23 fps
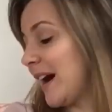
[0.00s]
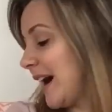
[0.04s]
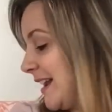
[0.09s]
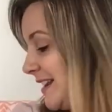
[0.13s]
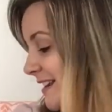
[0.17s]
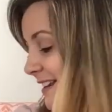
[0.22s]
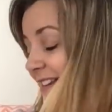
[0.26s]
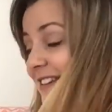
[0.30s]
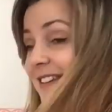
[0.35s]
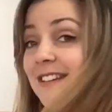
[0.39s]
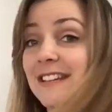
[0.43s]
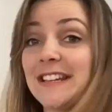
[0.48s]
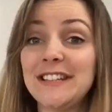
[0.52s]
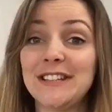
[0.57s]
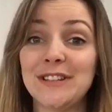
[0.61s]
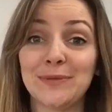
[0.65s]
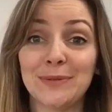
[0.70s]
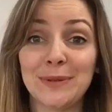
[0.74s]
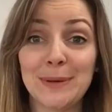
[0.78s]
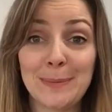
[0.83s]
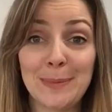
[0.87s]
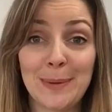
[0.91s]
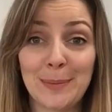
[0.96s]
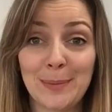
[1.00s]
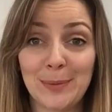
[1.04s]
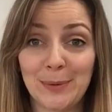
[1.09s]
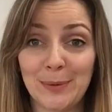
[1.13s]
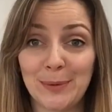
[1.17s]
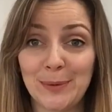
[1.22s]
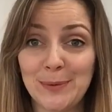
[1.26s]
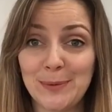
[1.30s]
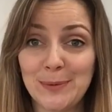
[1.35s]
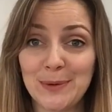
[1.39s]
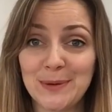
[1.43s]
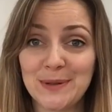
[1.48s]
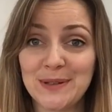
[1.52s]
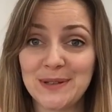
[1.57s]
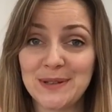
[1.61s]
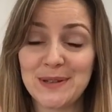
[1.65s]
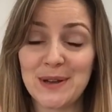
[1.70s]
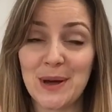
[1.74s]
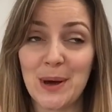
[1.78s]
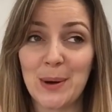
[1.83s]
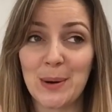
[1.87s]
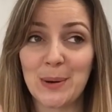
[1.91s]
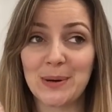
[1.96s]
I need at least three people, one
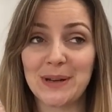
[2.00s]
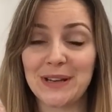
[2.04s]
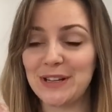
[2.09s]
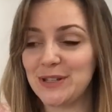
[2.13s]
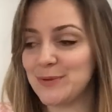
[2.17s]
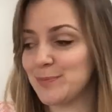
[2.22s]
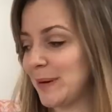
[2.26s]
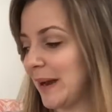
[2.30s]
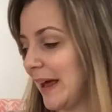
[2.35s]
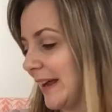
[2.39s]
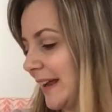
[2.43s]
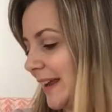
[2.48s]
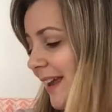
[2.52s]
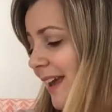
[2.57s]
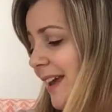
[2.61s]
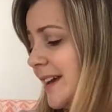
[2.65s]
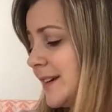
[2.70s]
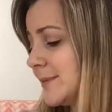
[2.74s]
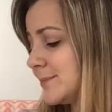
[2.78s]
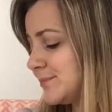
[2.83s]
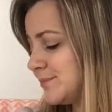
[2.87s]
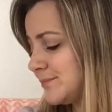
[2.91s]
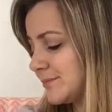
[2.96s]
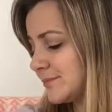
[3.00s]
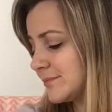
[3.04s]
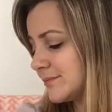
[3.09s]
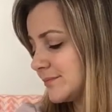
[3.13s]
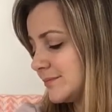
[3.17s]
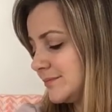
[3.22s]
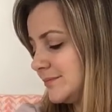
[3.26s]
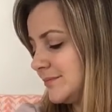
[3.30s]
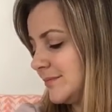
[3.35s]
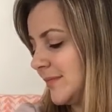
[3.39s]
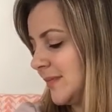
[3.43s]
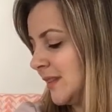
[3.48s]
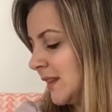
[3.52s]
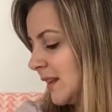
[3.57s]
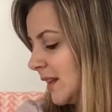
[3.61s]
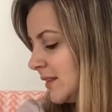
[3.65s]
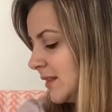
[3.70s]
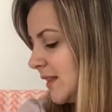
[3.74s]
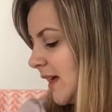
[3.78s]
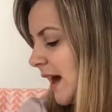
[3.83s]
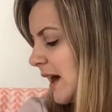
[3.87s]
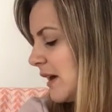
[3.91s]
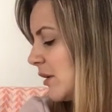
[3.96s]
to hold each blanket.
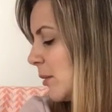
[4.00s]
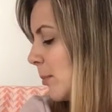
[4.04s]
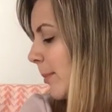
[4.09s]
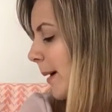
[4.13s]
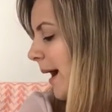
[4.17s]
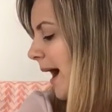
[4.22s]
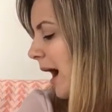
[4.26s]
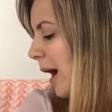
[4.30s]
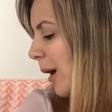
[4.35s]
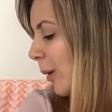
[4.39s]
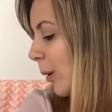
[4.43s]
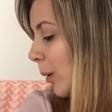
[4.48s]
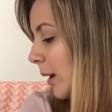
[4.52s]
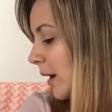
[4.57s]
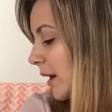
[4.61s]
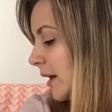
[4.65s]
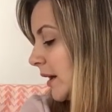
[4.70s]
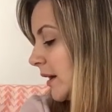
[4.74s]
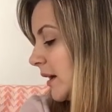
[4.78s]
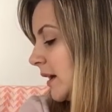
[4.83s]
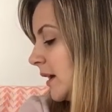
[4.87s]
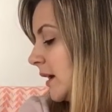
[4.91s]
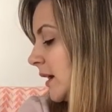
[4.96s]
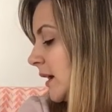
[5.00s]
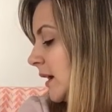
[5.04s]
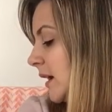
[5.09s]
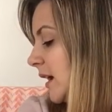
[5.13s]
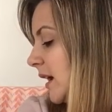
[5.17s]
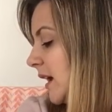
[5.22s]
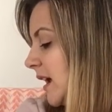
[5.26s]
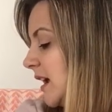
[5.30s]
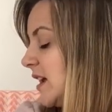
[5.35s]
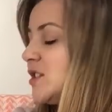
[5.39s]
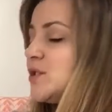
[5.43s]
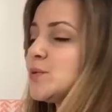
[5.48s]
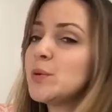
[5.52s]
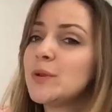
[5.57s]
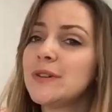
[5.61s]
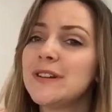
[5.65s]
They're about, each